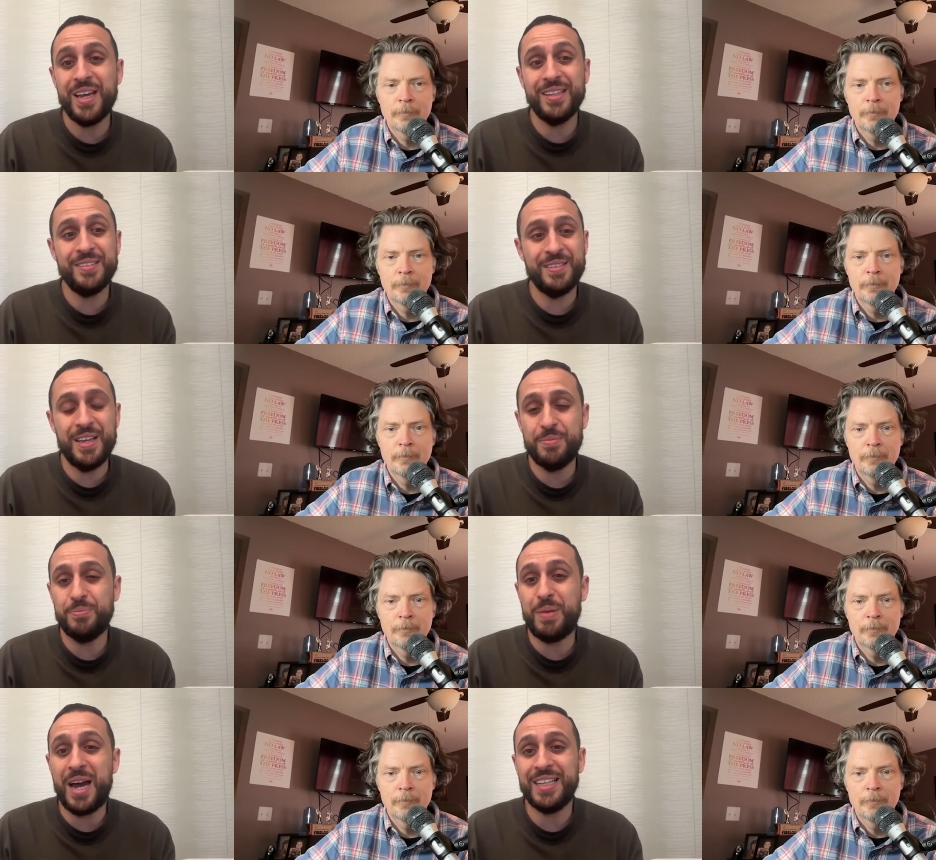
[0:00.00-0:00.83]
Speaker 1: And
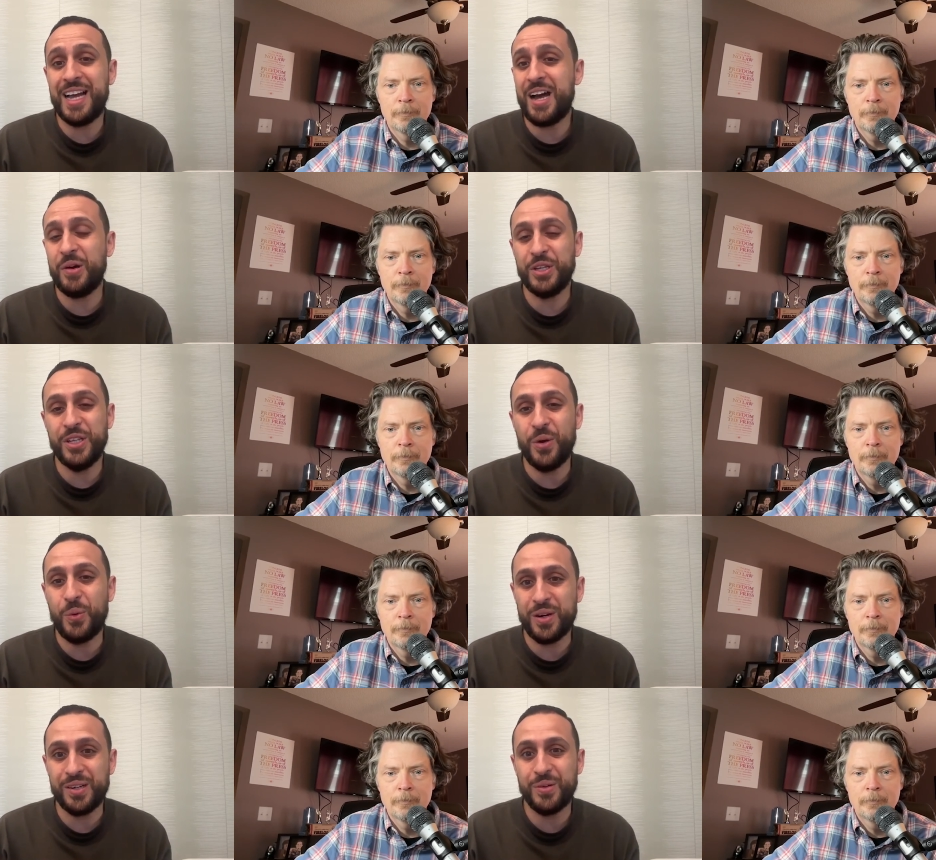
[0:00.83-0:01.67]
and by now, you
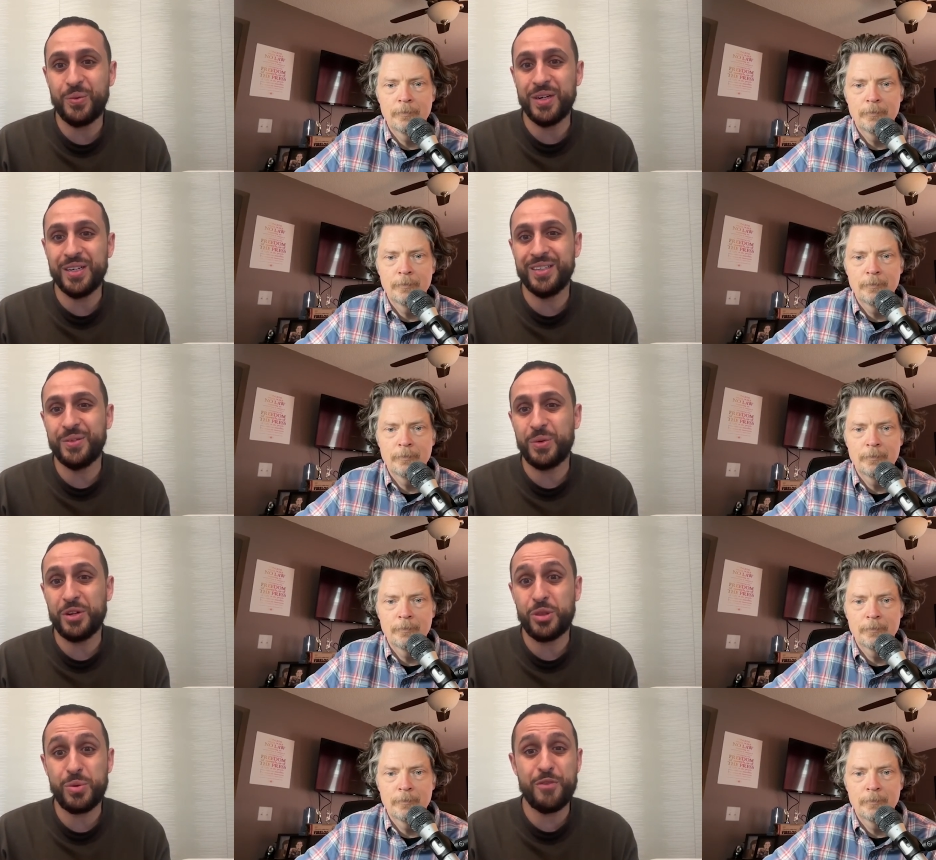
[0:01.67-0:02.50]
know, we're we're
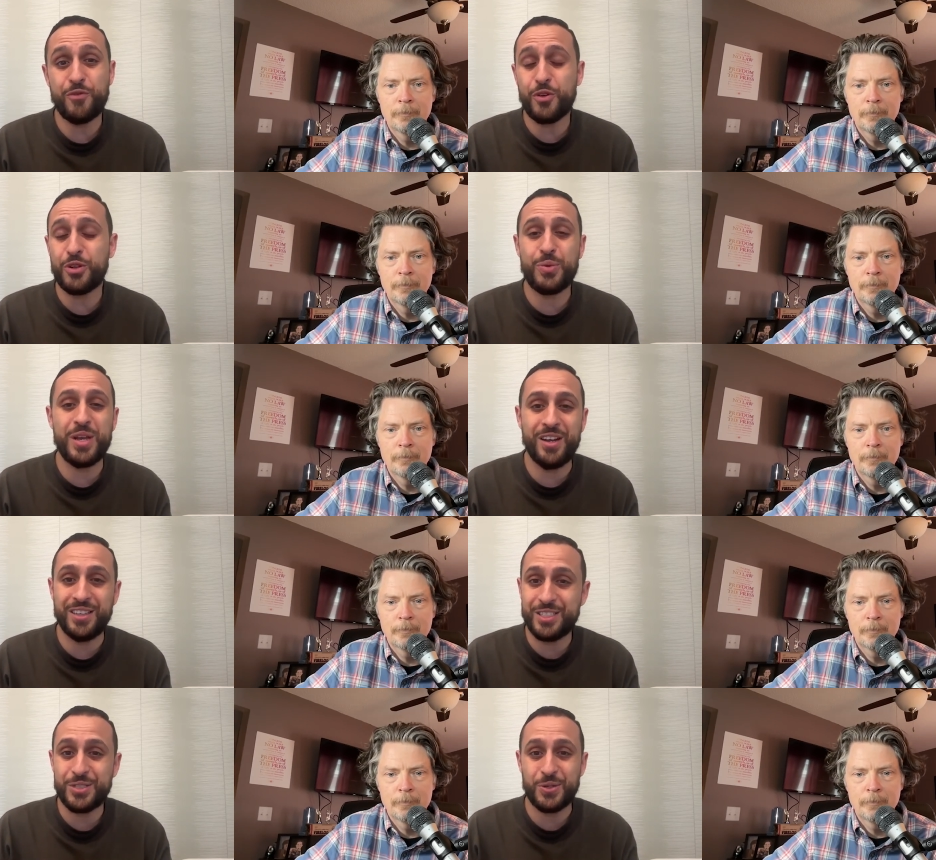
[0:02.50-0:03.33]
we're three for
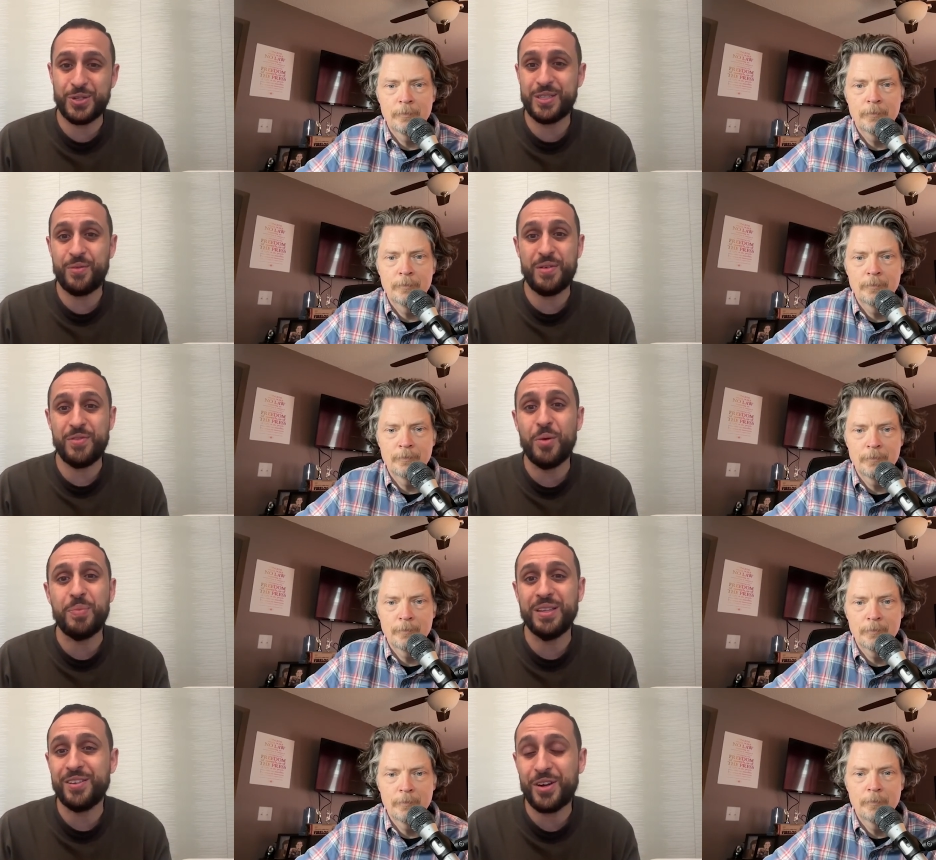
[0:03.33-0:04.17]
three on the stores that we've
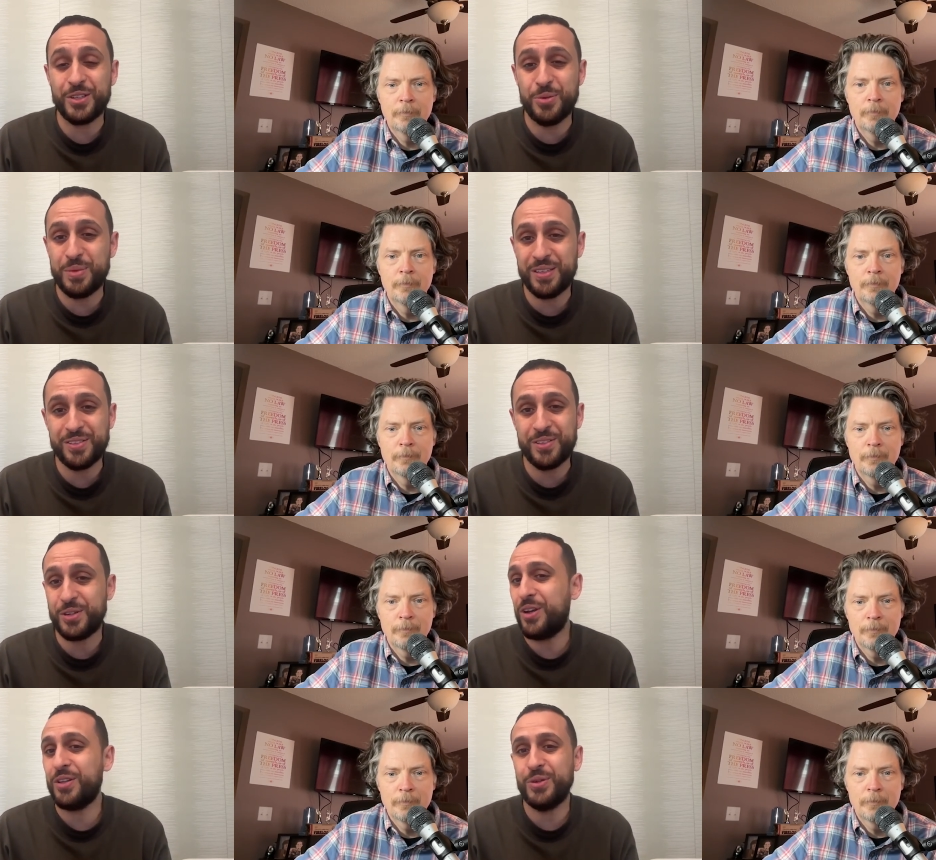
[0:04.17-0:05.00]
opened. They're all doing
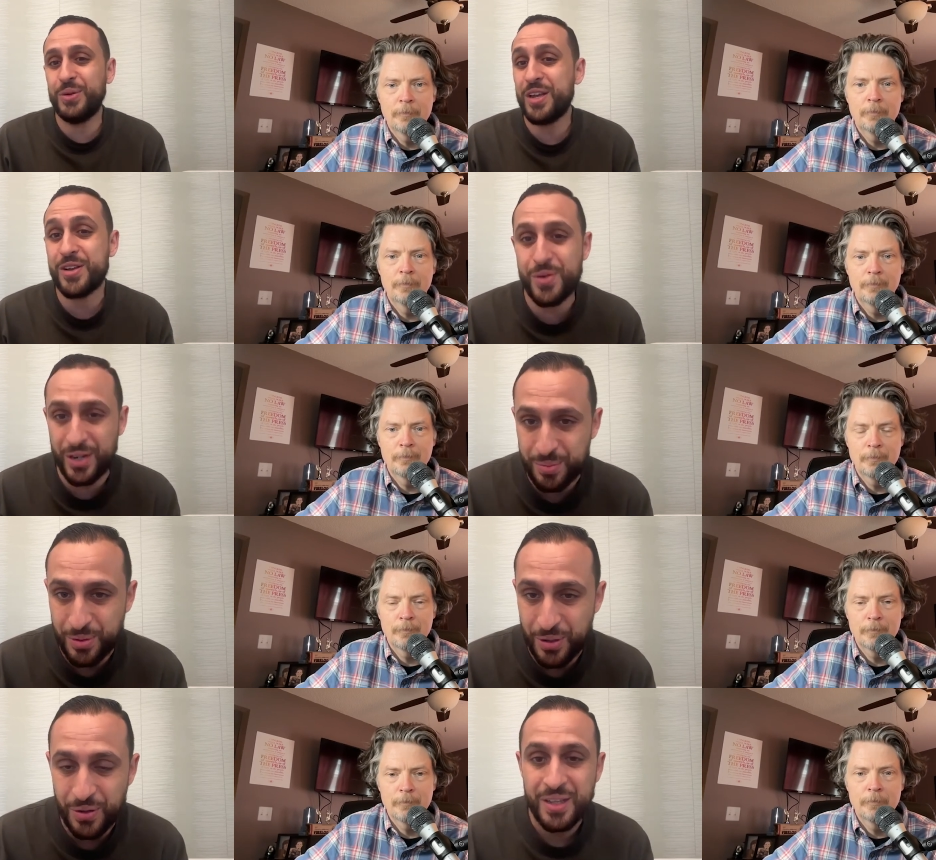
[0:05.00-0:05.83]
they're all doing
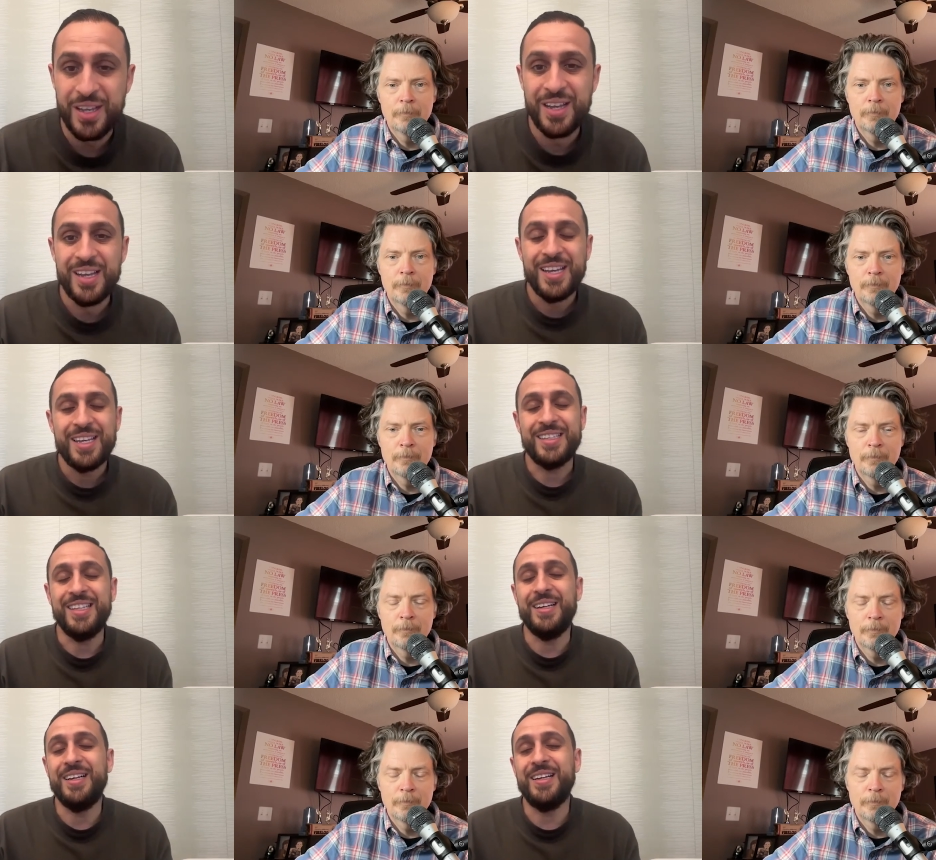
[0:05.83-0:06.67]
incredible
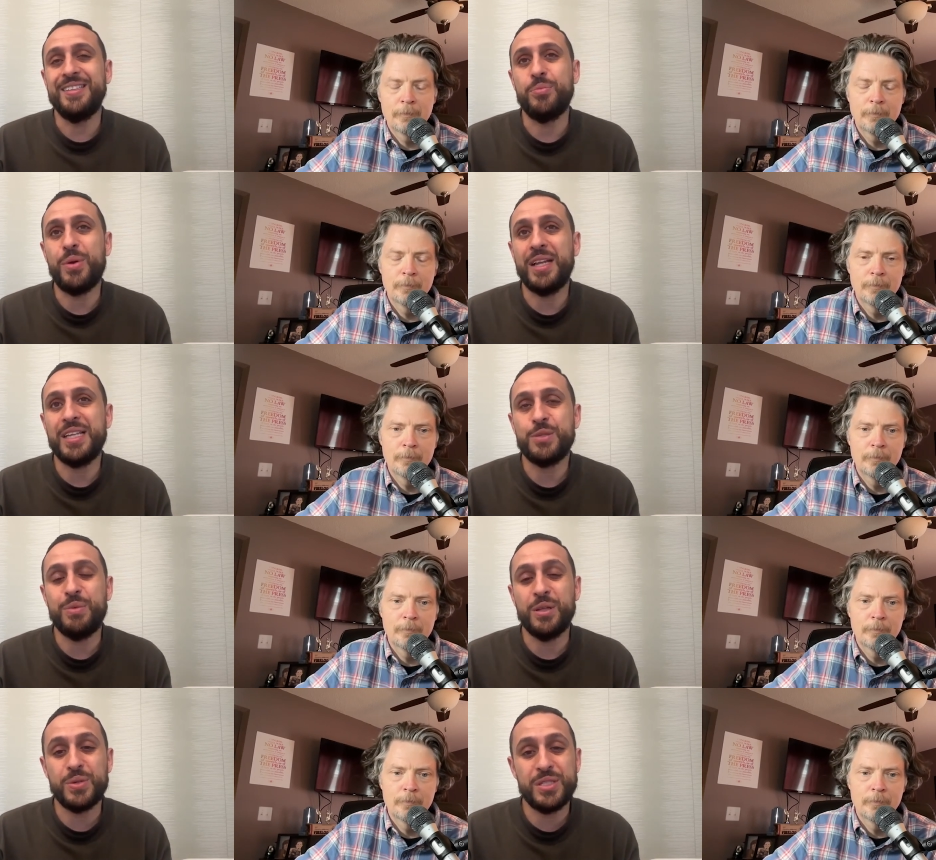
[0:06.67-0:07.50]
the the brand
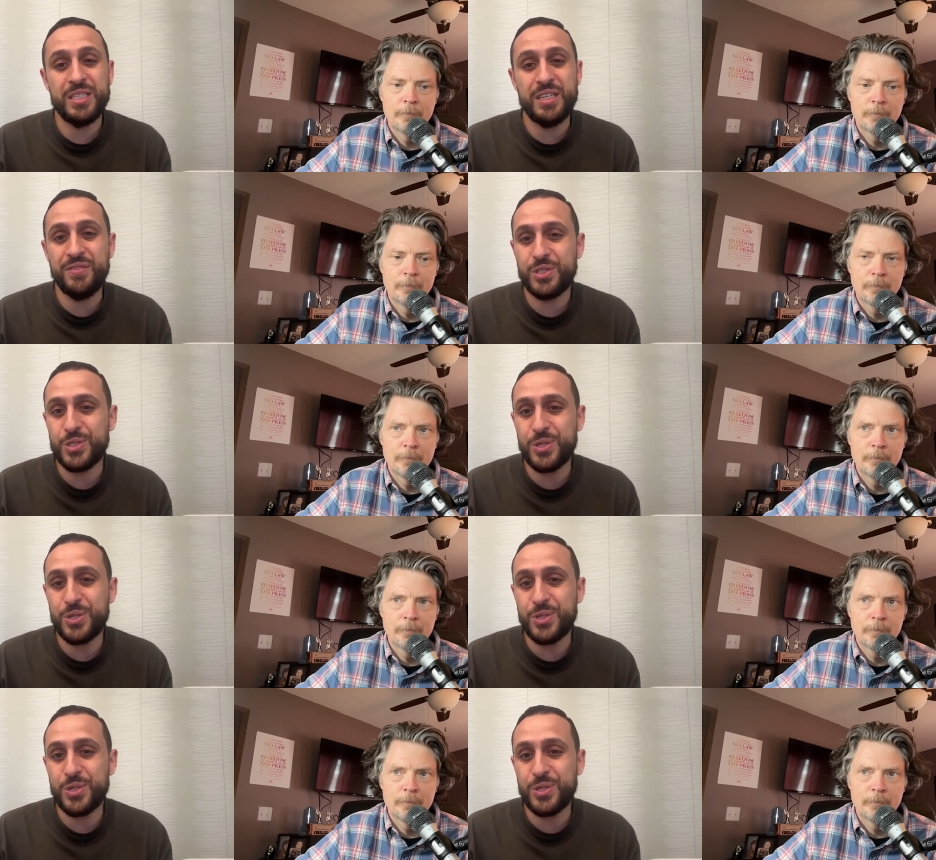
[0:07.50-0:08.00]
has been received